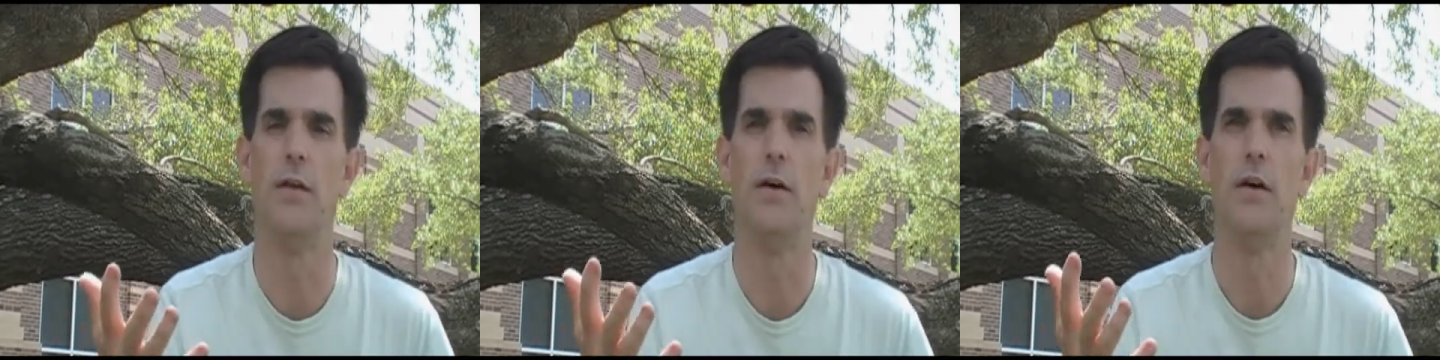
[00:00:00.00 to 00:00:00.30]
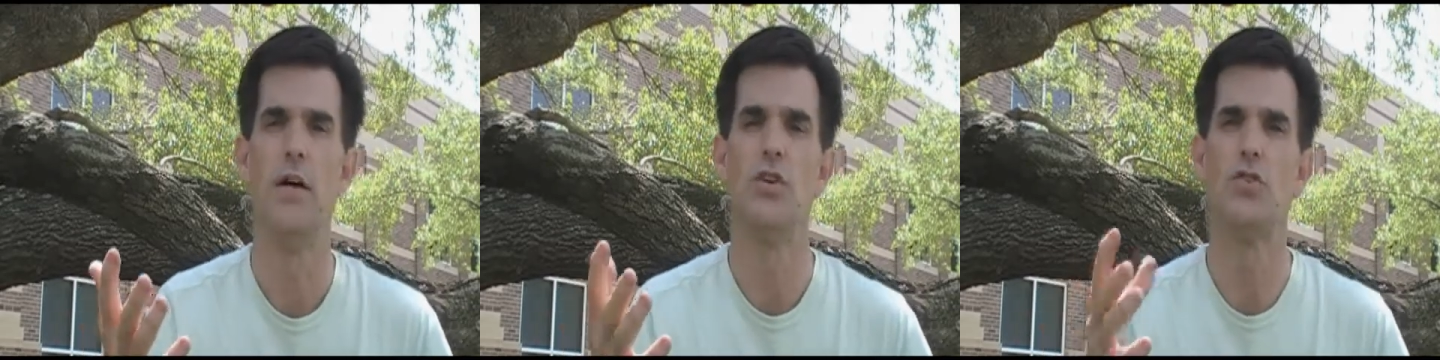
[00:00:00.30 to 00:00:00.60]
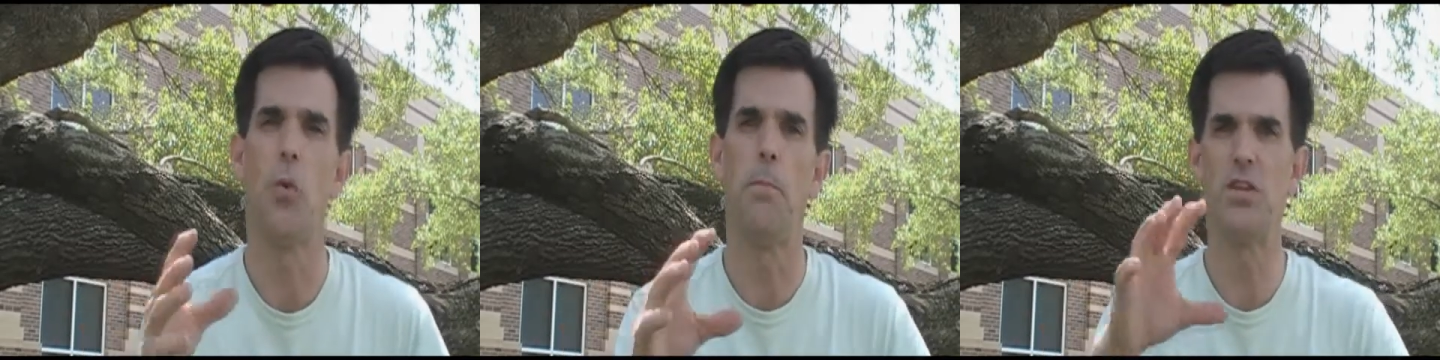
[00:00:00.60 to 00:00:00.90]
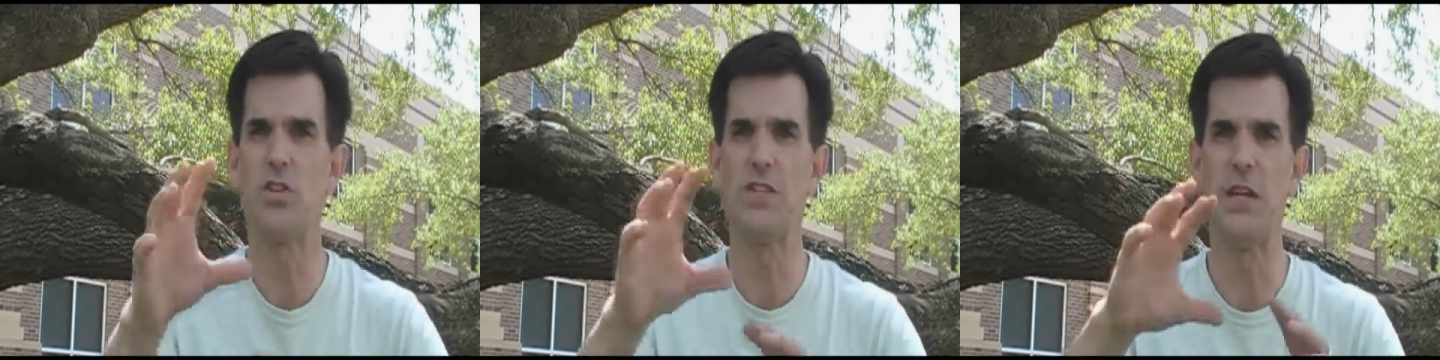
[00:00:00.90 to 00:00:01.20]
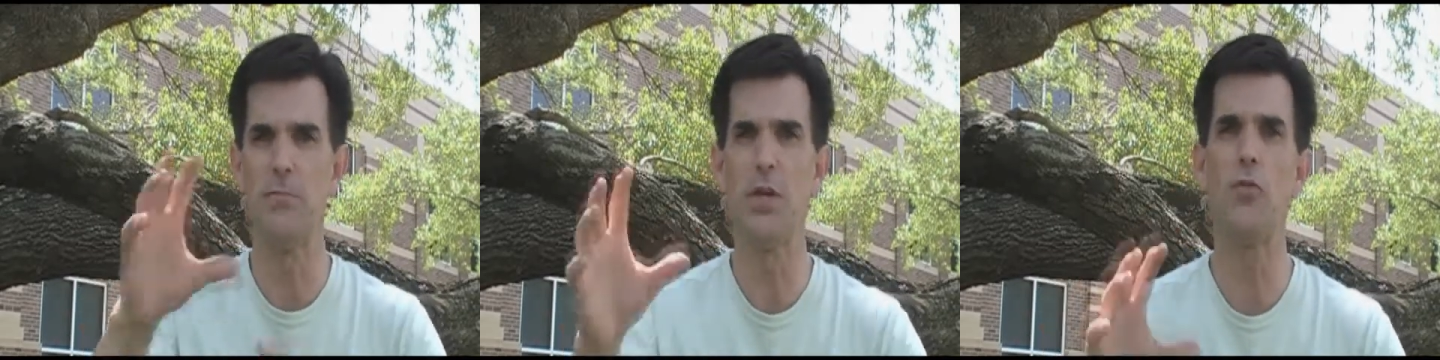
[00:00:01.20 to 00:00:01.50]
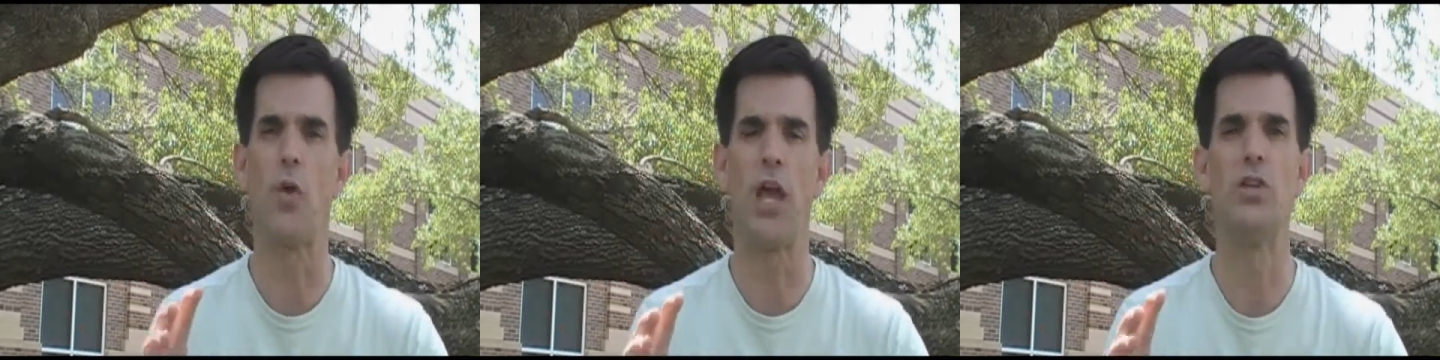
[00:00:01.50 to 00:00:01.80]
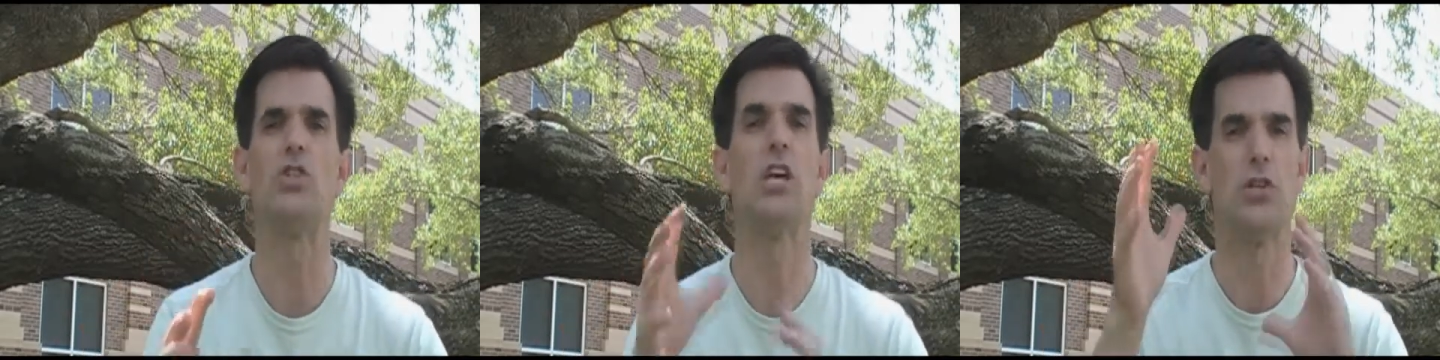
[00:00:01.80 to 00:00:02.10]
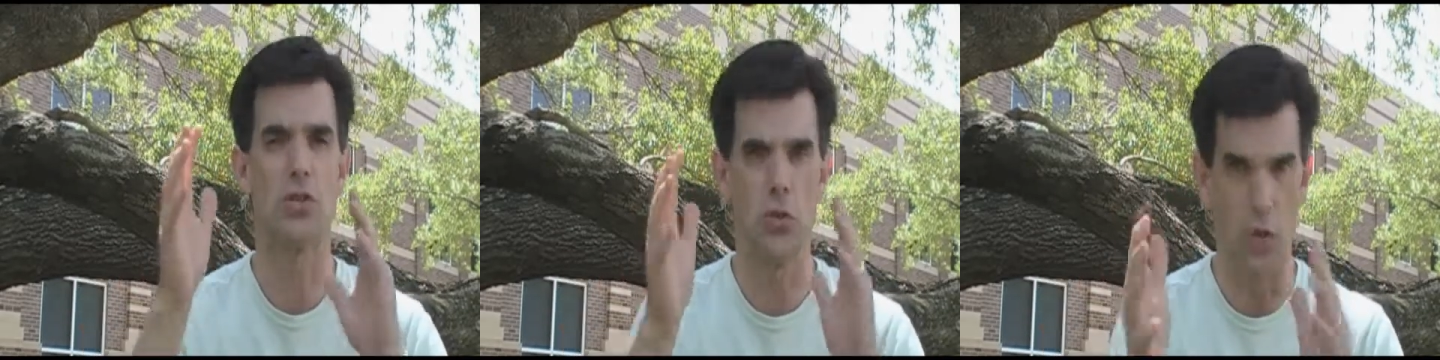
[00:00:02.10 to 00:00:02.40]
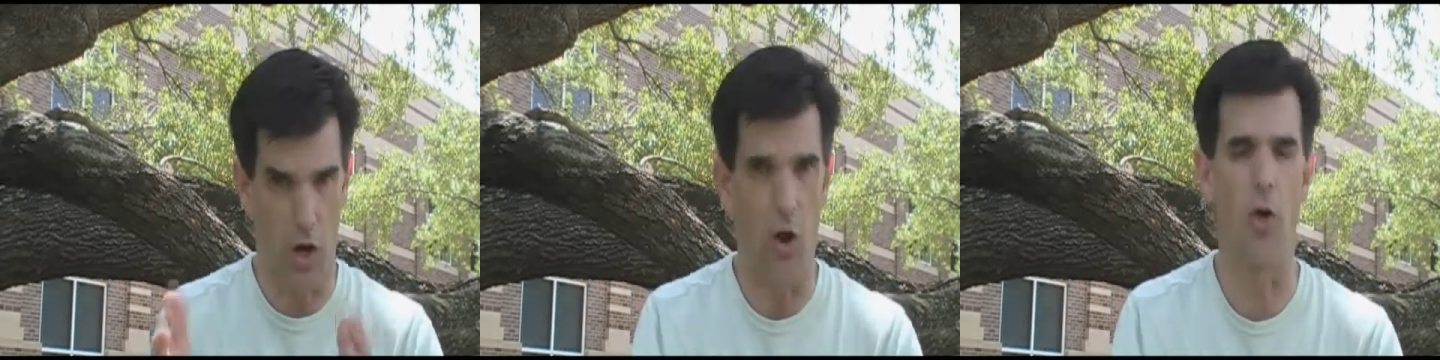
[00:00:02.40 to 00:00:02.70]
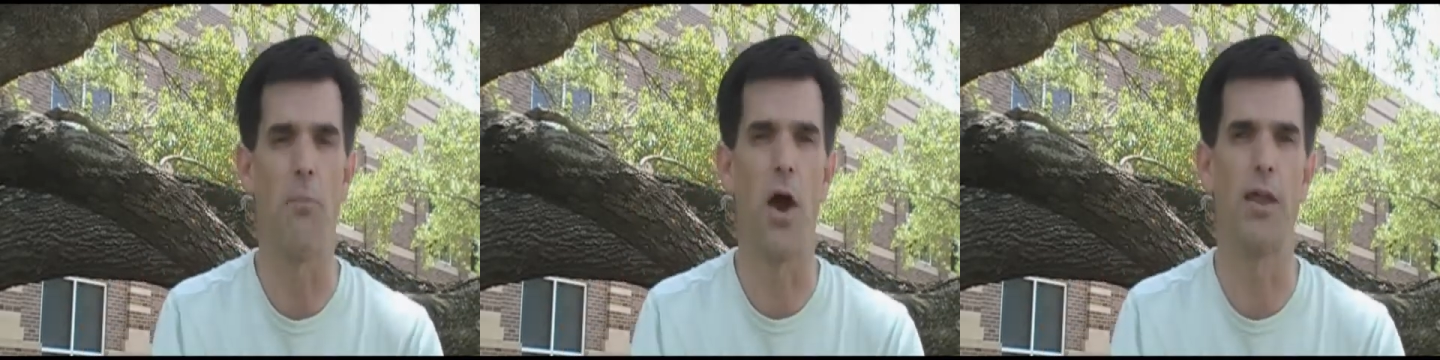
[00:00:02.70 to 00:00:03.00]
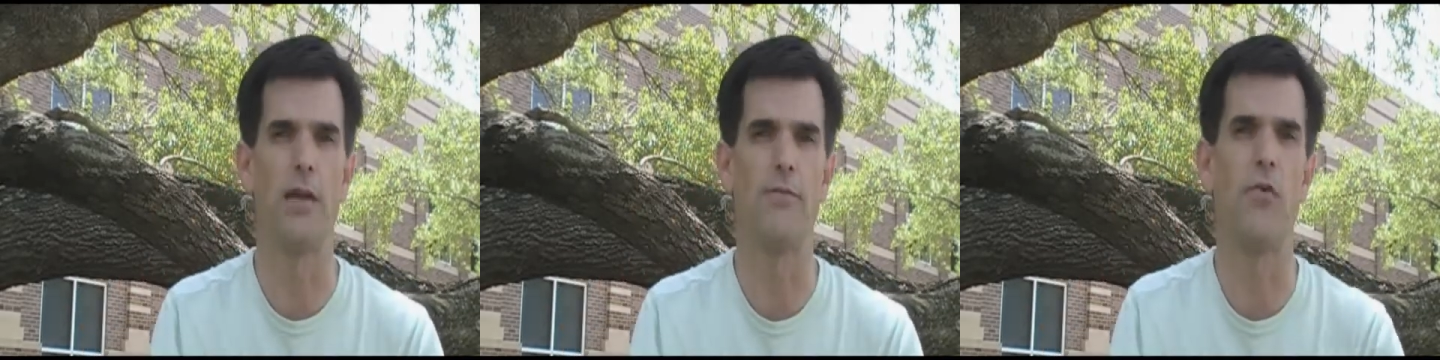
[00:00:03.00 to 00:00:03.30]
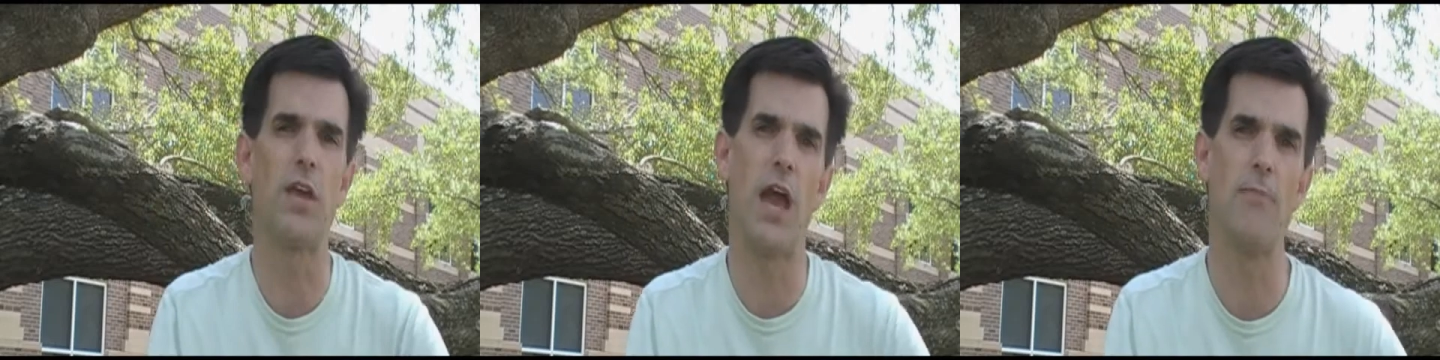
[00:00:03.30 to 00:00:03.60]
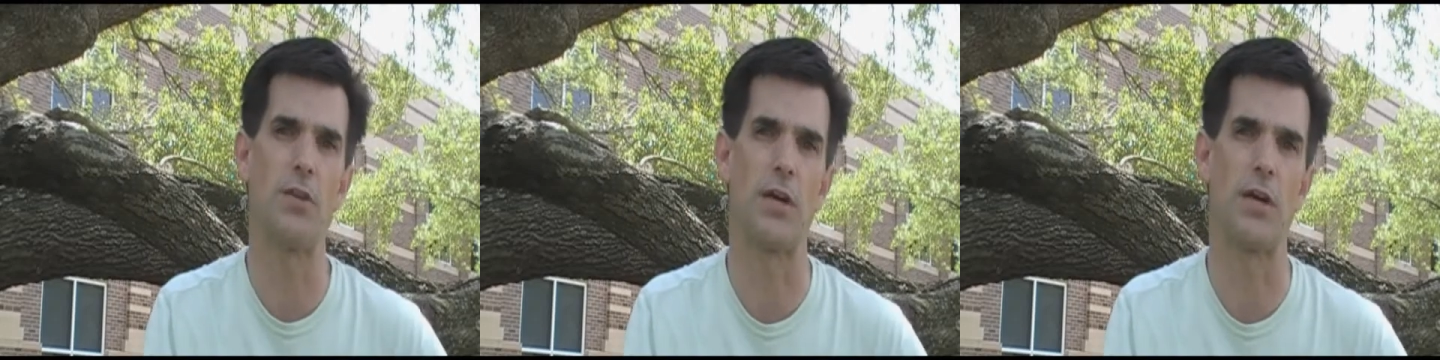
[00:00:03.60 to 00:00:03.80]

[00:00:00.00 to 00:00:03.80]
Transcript: So pitches can be arranged into a harmonic vocabulary.